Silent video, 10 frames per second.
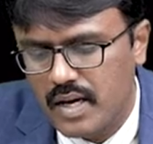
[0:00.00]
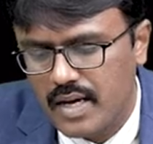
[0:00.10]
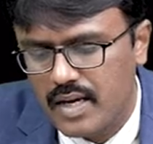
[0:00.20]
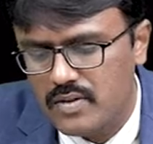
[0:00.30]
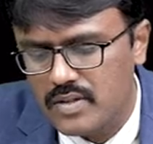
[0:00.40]
I
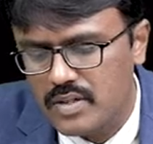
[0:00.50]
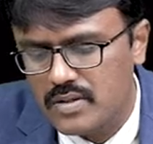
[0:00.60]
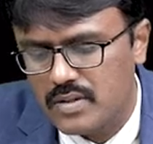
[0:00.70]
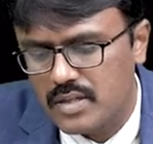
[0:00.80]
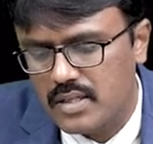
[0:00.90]
can use it
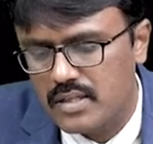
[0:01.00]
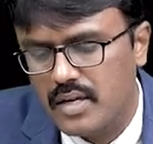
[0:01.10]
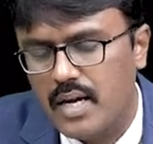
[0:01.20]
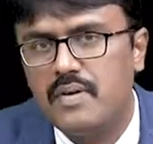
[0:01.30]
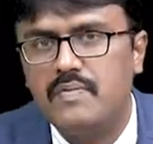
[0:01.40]
to treat
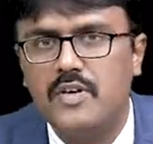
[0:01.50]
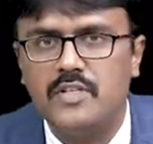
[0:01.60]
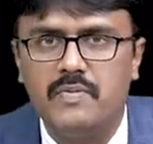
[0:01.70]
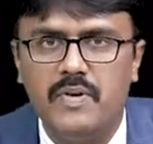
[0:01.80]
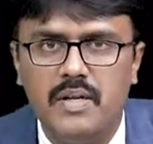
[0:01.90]

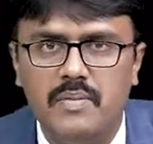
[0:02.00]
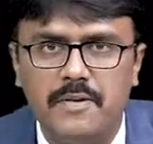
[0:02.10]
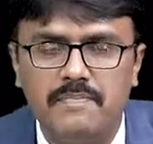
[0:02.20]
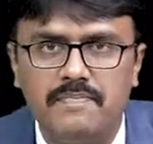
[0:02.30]
hyperphosphatemia.